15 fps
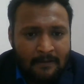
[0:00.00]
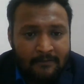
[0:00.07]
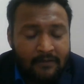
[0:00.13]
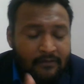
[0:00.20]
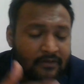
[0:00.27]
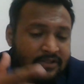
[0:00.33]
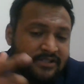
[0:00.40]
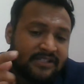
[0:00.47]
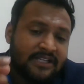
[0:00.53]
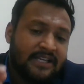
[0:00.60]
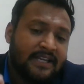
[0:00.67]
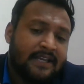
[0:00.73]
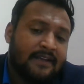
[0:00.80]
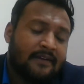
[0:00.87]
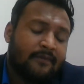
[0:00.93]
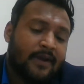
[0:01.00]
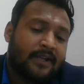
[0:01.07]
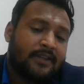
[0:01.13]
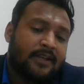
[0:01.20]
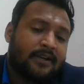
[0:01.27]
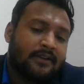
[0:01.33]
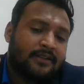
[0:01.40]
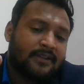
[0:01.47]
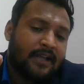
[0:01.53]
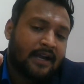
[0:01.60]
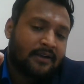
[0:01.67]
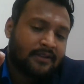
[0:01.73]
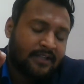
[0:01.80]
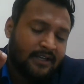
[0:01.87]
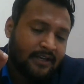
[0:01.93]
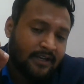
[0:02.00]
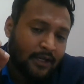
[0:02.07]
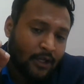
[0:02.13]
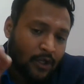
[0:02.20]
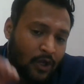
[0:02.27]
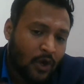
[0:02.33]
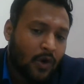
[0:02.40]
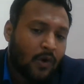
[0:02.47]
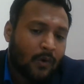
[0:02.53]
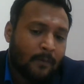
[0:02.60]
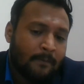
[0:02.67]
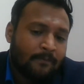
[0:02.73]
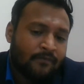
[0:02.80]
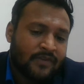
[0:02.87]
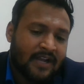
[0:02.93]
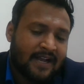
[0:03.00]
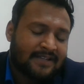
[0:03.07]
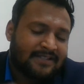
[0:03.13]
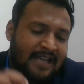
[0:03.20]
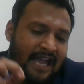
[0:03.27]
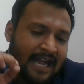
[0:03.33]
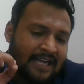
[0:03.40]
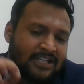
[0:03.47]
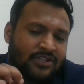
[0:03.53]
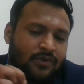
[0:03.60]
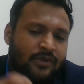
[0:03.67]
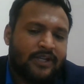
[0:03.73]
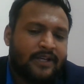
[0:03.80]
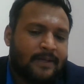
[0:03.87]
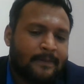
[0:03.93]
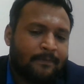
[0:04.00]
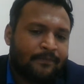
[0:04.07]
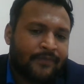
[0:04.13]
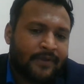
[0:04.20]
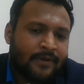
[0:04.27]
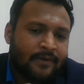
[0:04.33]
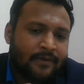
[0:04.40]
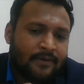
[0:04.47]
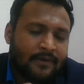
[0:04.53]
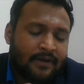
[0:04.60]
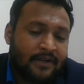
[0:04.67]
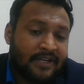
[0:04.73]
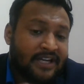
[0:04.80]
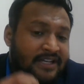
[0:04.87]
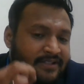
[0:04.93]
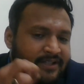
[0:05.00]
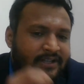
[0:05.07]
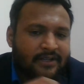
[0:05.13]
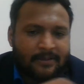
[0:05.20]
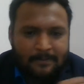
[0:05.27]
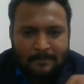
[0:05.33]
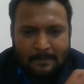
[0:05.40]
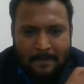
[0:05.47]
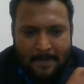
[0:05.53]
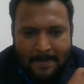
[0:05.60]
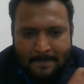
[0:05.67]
We will see whether that the law has actually reasoned